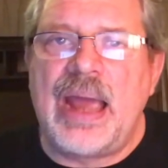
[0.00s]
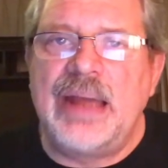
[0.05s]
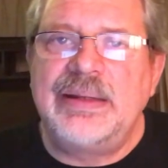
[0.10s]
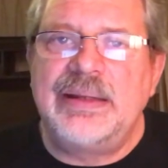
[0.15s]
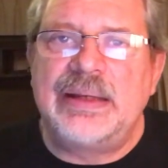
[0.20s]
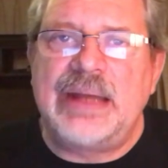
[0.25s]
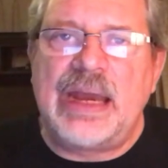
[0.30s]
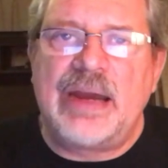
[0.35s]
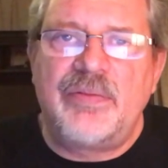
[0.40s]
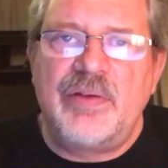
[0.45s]
I
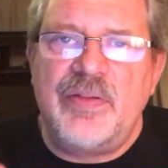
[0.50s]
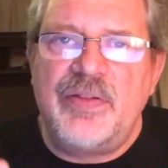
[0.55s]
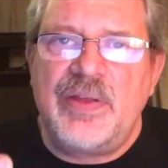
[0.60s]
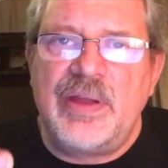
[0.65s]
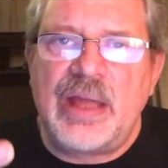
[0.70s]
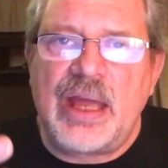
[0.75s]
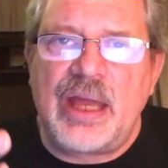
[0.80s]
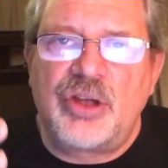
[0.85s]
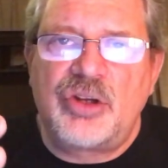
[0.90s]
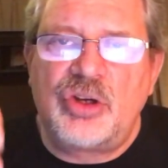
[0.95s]
did
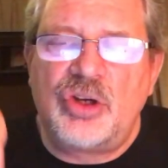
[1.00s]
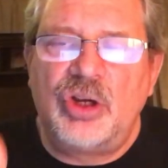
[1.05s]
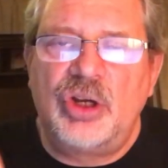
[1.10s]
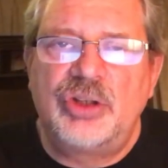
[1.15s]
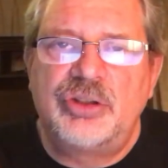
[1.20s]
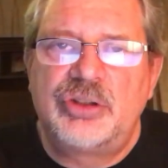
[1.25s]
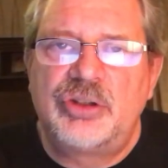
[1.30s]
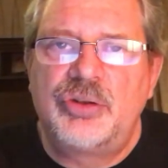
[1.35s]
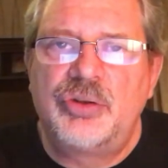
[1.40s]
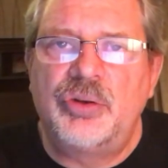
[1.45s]
everything I
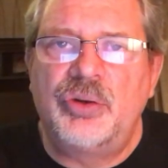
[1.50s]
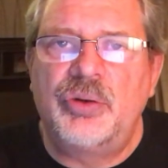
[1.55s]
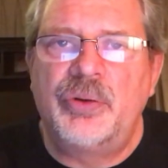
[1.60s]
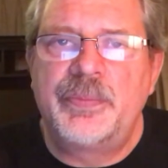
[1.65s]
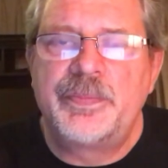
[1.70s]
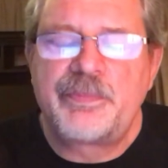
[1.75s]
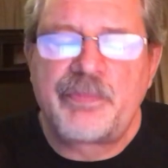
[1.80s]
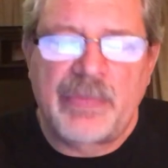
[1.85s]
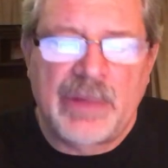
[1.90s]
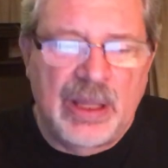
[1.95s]
could
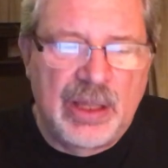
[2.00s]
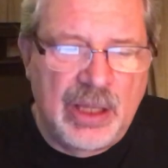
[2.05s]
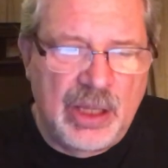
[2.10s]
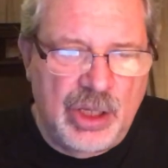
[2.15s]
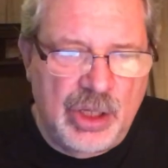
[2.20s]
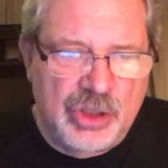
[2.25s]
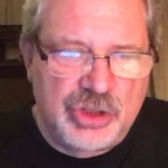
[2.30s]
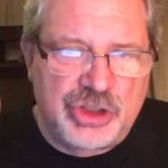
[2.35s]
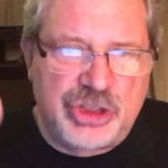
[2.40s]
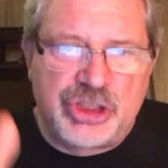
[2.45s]
to
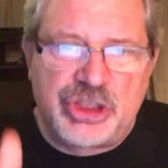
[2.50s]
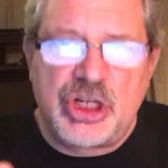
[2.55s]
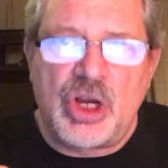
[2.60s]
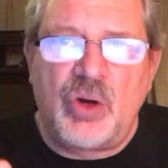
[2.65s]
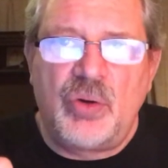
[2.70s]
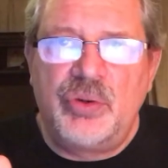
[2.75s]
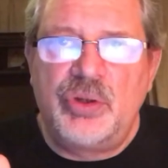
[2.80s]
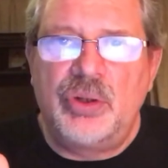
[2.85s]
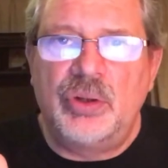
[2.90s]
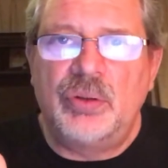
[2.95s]

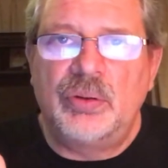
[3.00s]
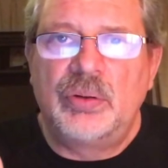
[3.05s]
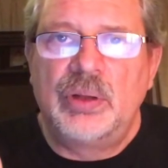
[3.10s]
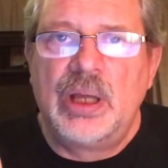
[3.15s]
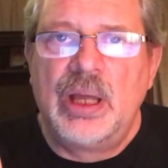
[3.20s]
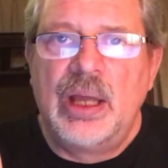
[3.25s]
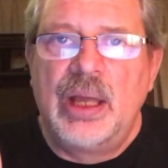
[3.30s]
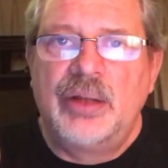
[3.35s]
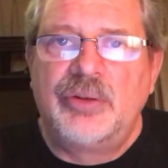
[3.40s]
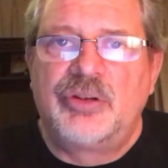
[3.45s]
show you,
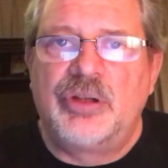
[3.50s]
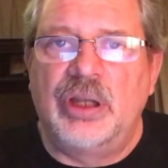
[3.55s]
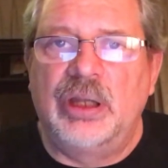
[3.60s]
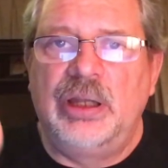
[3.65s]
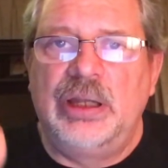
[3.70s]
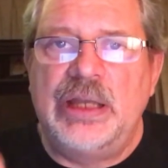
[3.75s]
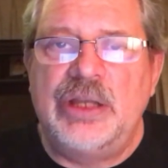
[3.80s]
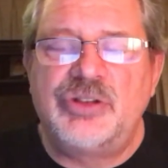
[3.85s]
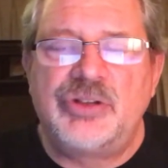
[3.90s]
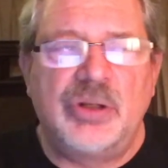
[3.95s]
to
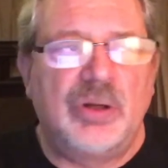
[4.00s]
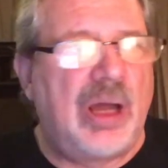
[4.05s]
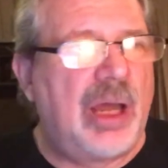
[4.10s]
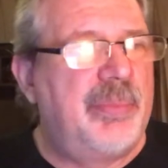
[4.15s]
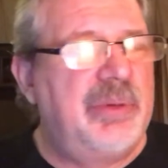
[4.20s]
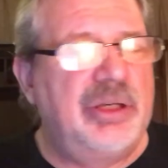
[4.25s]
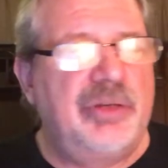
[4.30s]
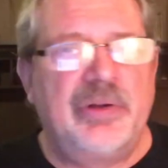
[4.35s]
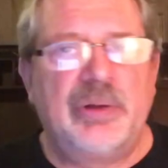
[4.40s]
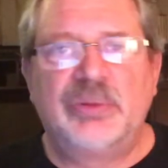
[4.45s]
lead you. I
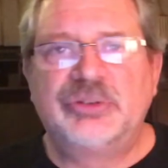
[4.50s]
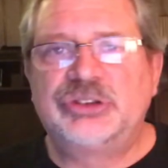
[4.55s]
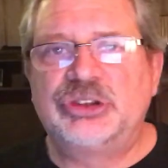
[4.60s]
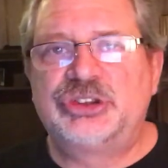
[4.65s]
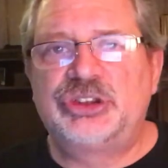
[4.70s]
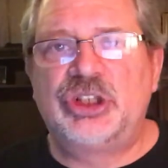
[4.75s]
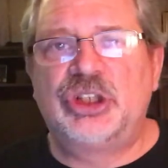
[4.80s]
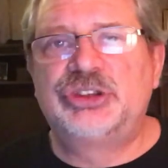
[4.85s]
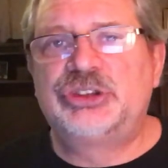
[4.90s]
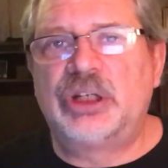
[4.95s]
mean, there was a
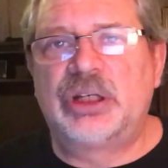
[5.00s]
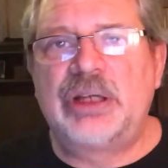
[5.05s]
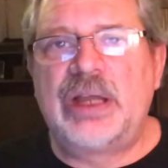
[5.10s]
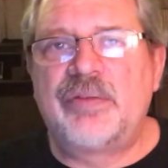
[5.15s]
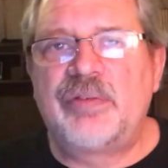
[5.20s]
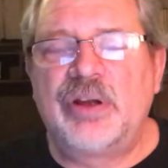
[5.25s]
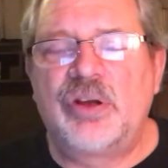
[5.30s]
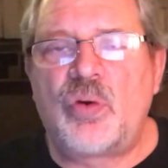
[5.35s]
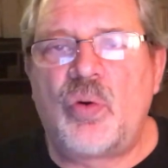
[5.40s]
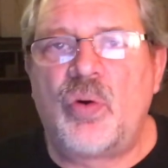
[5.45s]
church on
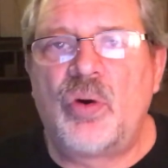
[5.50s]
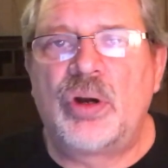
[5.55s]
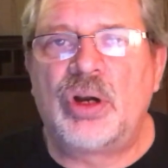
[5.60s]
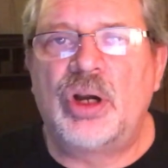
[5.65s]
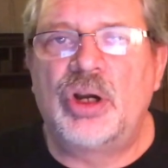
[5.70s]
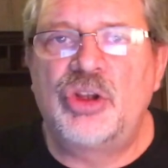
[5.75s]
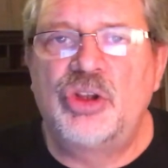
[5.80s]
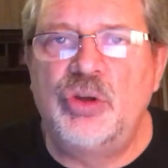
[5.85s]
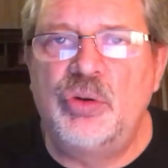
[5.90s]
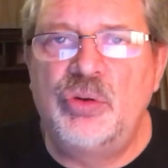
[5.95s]
every
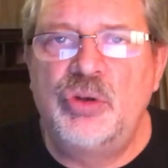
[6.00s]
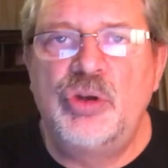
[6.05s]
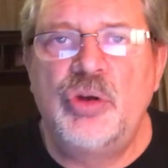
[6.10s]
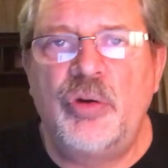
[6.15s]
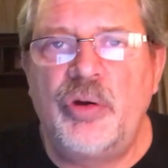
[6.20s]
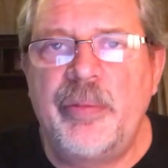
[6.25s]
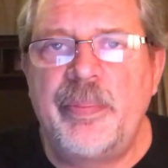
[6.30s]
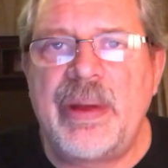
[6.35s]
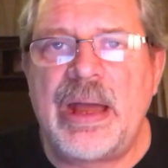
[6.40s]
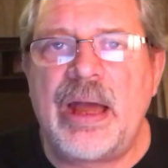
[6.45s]
corner. You
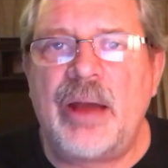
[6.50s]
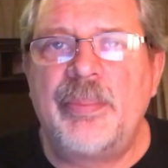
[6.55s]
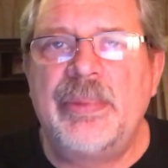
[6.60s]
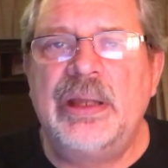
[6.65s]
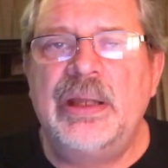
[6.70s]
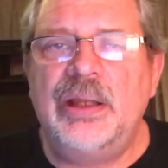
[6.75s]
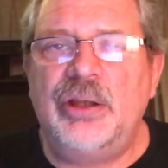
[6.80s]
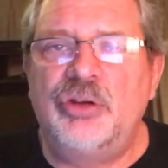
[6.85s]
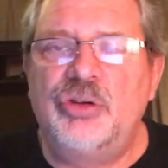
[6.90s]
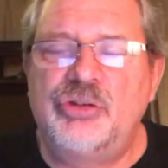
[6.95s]
knew about
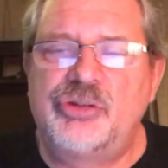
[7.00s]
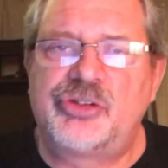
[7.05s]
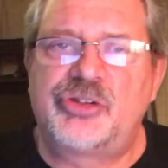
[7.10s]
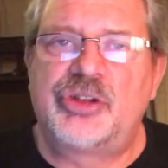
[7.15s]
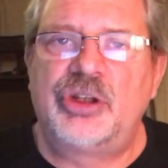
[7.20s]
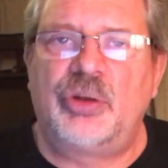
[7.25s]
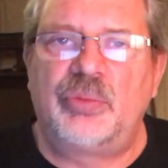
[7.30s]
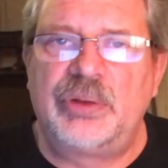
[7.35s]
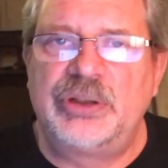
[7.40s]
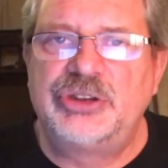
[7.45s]
me, you
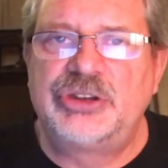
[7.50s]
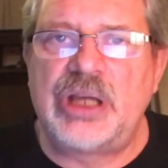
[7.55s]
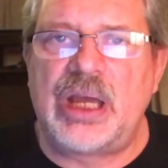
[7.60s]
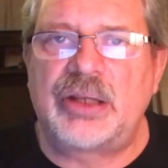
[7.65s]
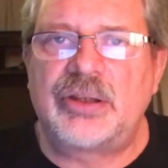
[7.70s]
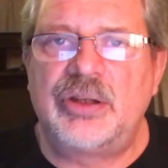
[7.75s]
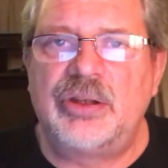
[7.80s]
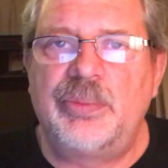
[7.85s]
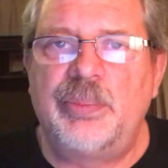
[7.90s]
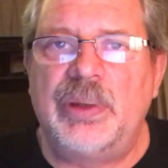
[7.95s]
still
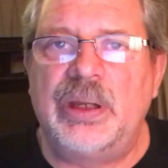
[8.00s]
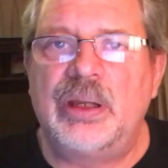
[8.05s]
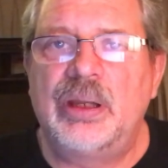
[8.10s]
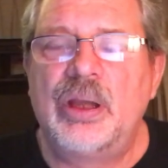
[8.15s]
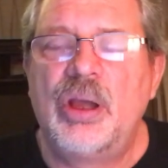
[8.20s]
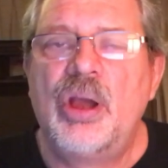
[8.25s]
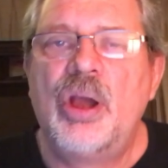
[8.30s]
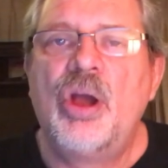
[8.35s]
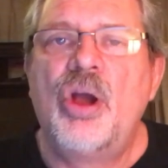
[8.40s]
rejected me.